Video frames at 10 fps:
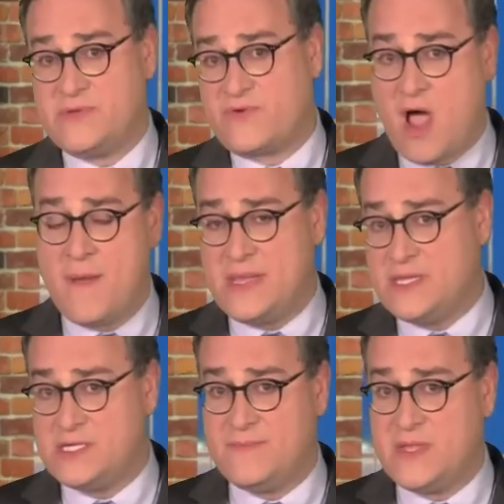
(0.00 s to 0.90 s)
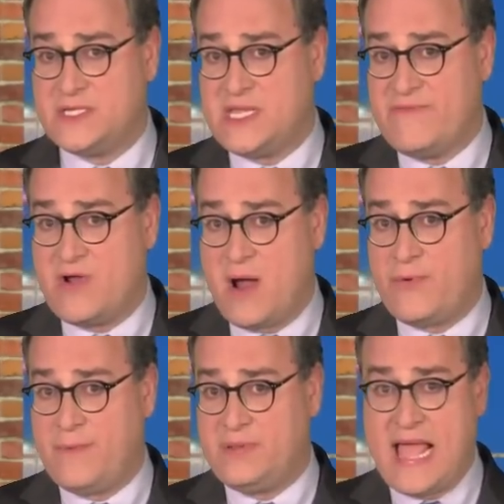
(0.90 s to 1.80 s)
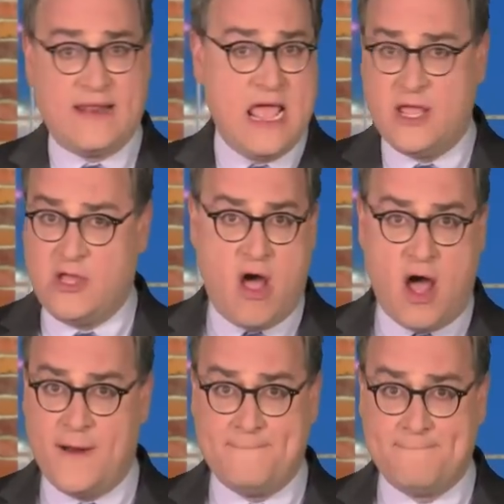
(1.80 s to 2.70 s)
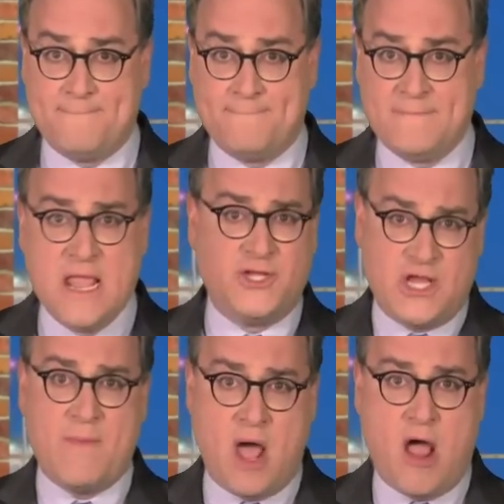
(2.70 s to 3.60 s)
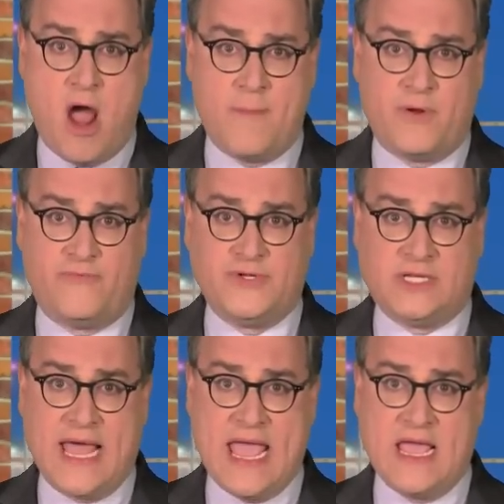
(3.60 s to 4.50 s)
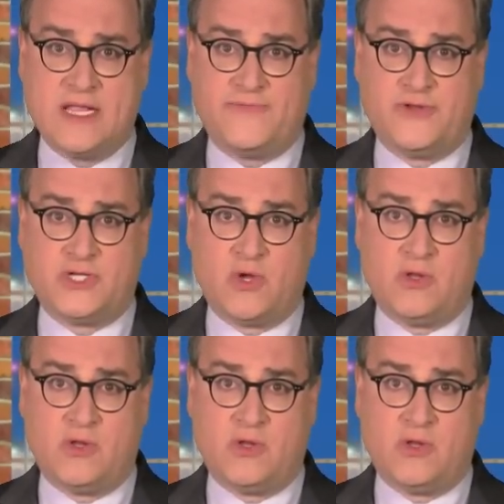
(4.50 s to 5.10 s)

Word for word: of communism that Stephen Harper had planned, gone Shame on Harper for delaying it for so